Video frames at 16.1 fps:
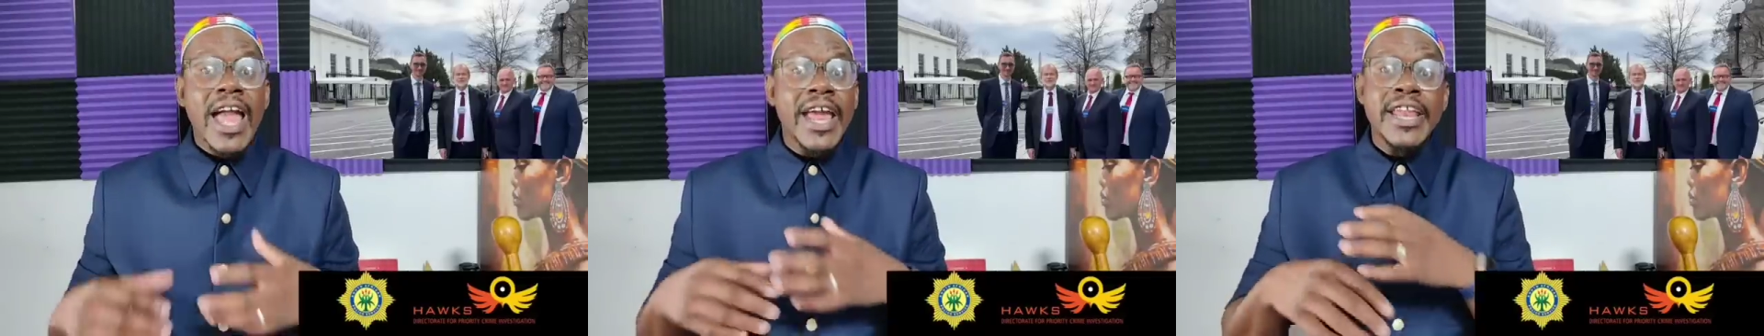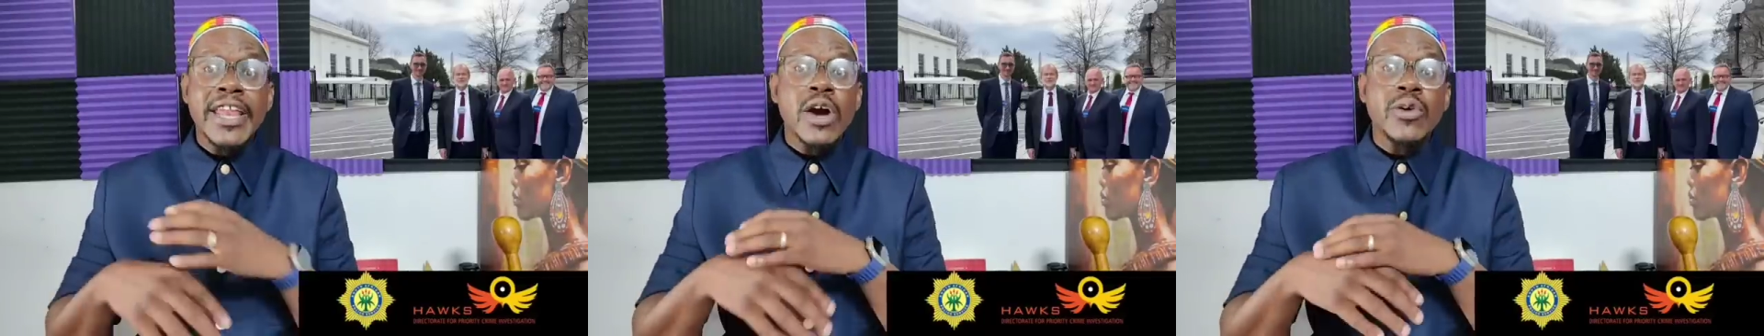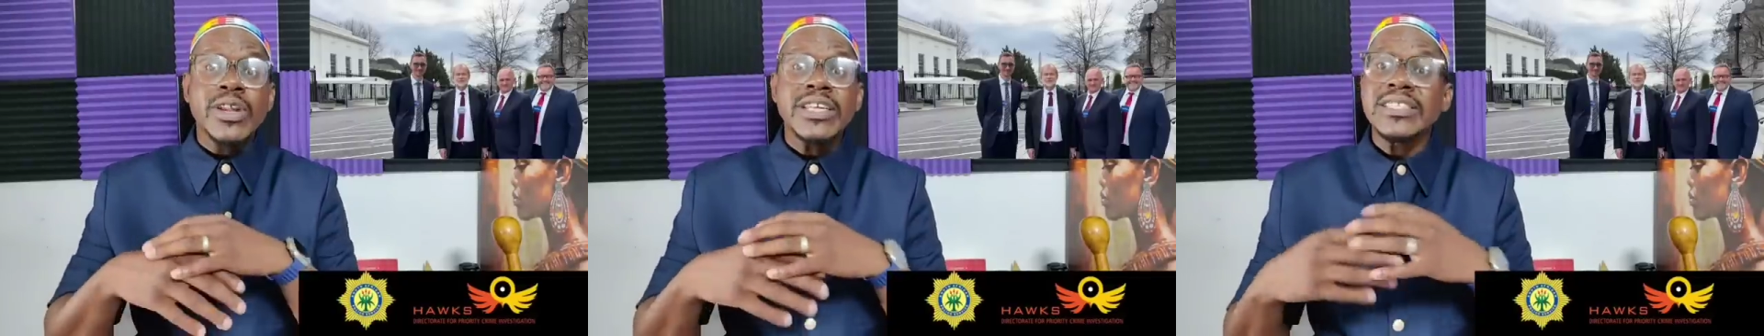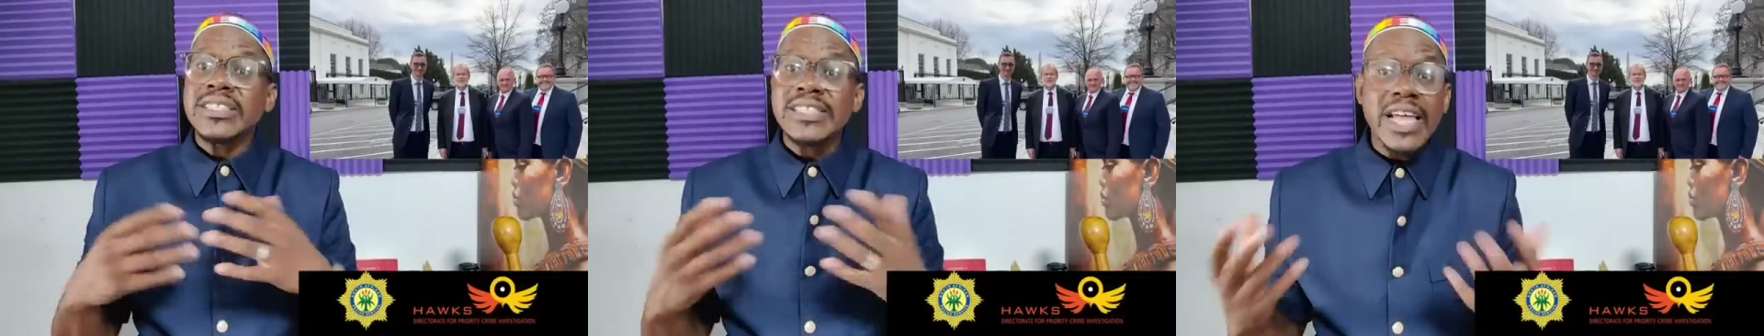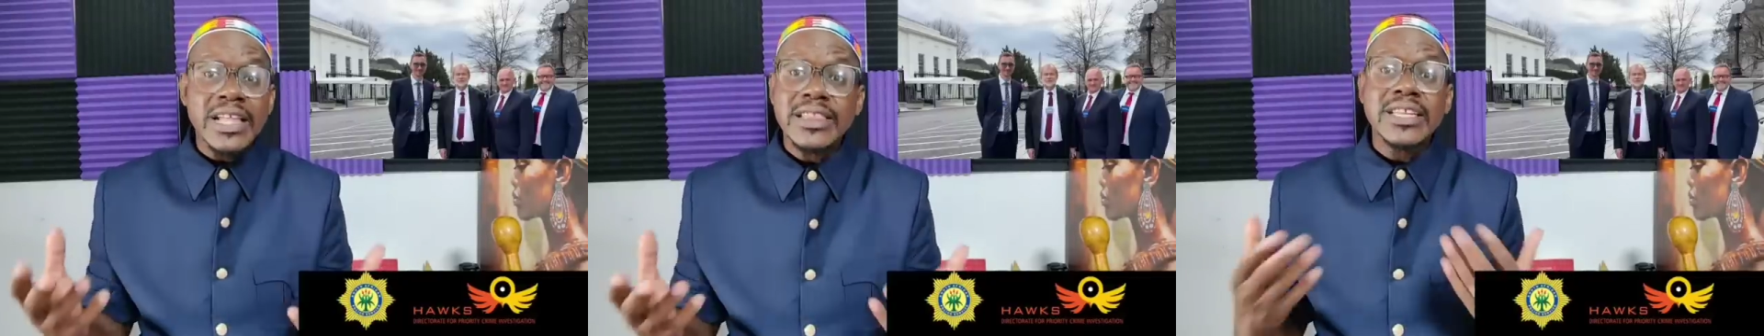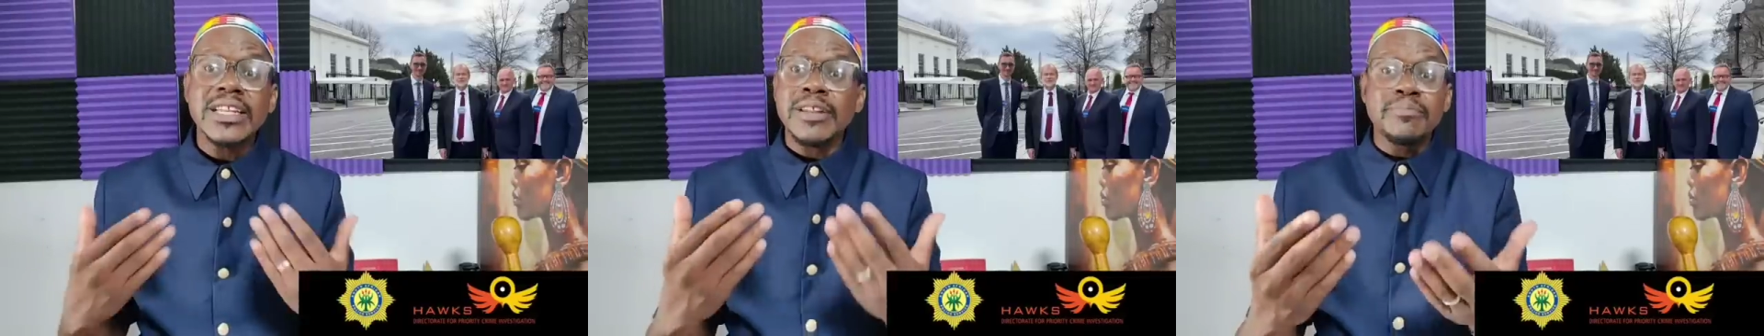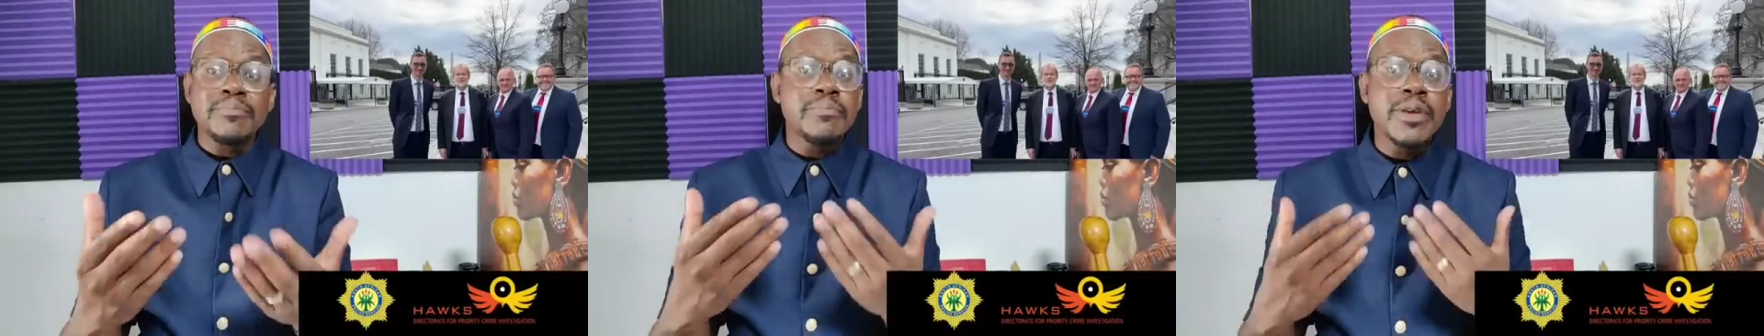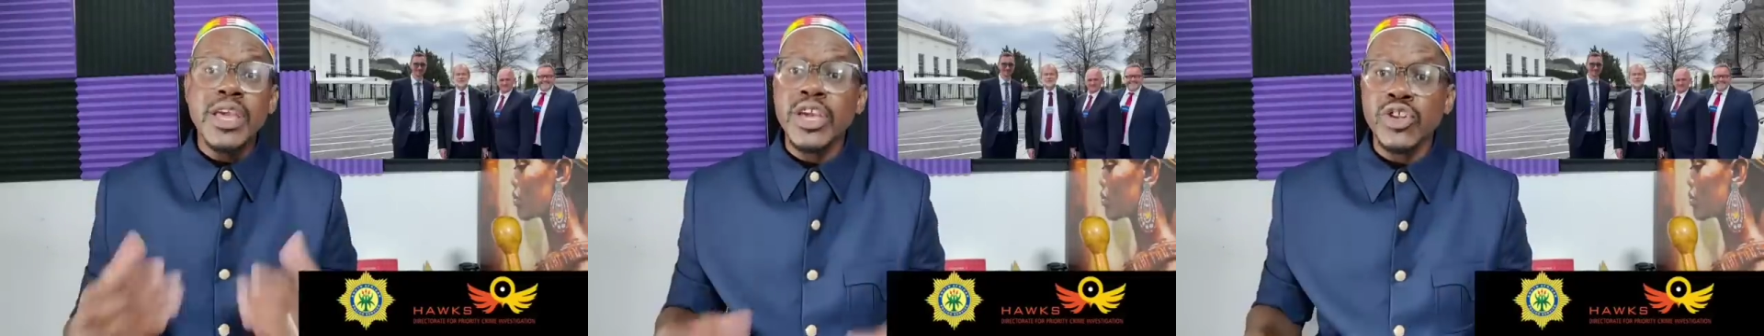And now there's nothing
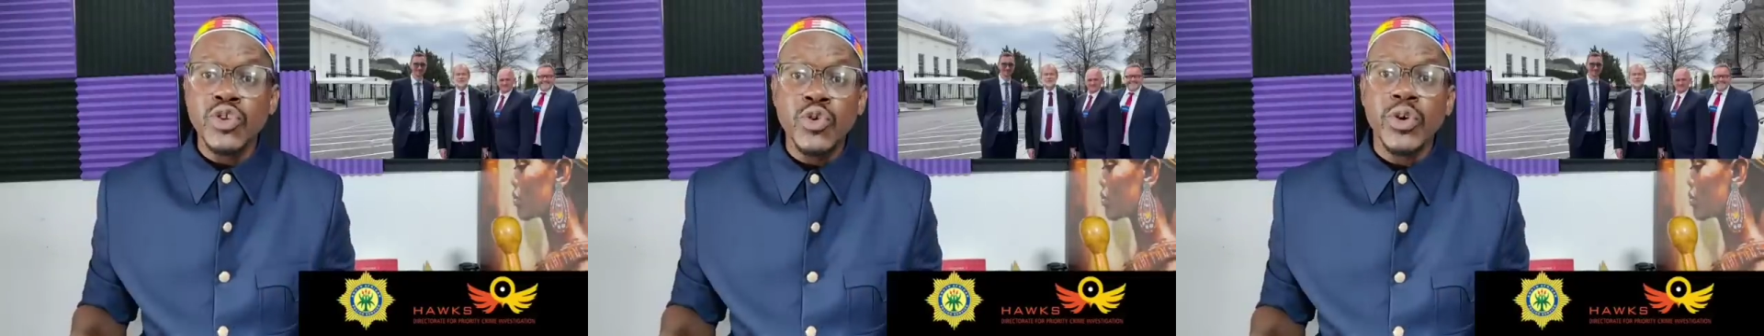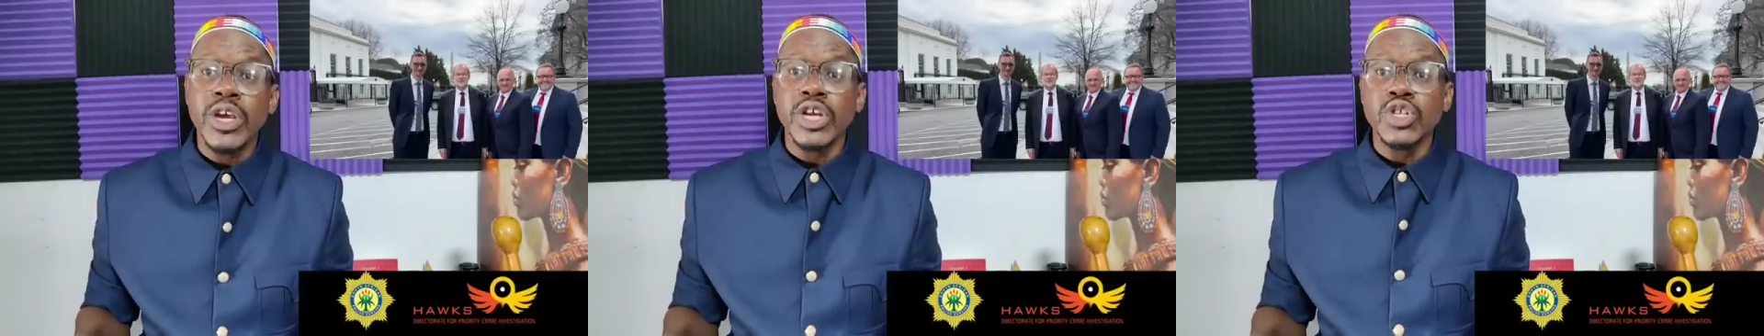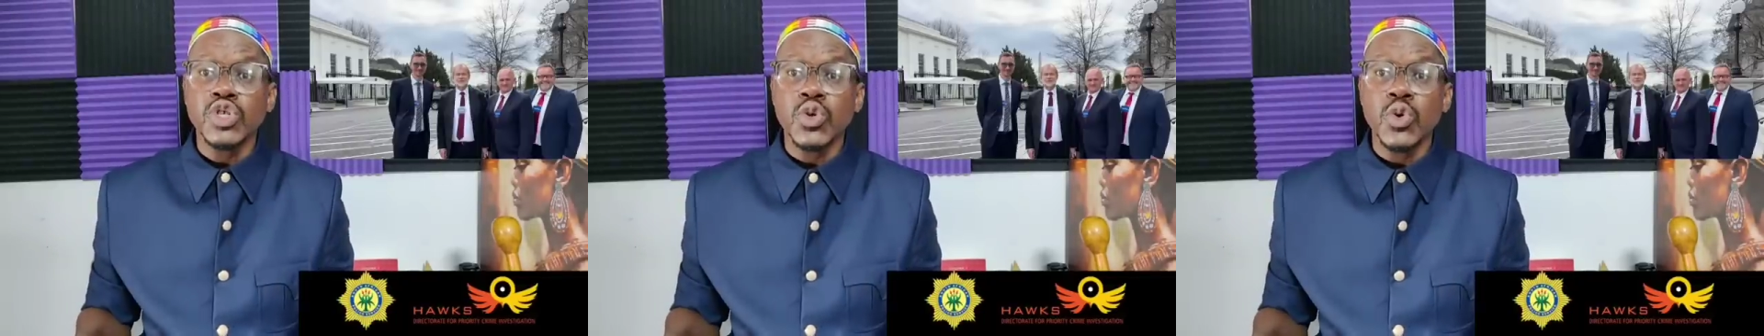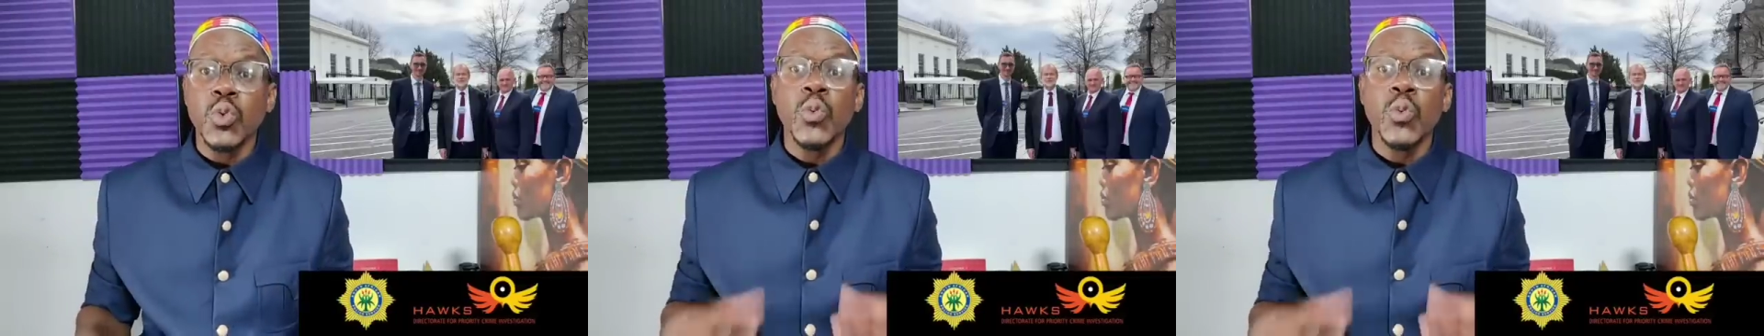that me and you can do.